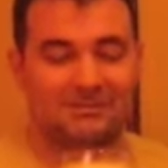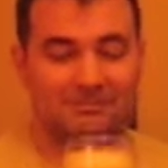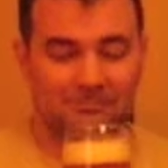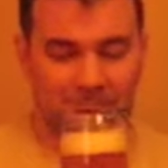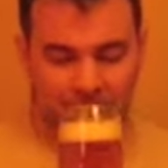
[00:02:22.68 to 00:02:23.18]

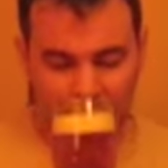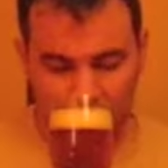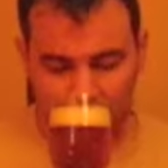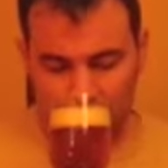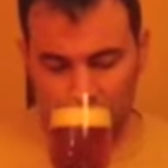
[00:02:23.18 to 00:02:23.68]

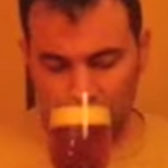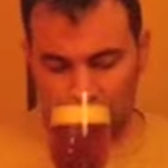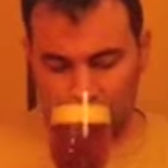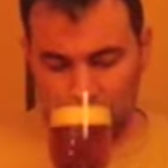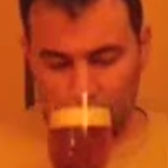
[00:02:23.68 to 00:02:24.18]

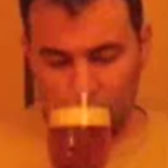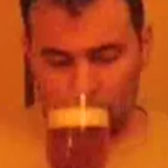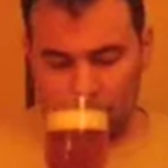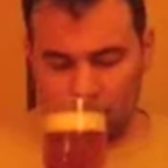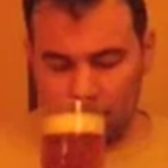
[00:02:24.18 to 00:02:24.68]

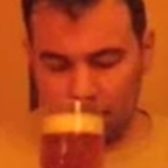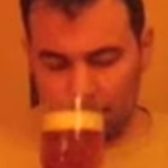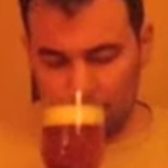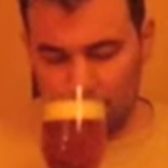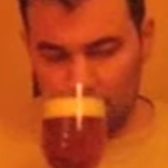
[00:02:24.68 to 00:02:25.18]
(silence)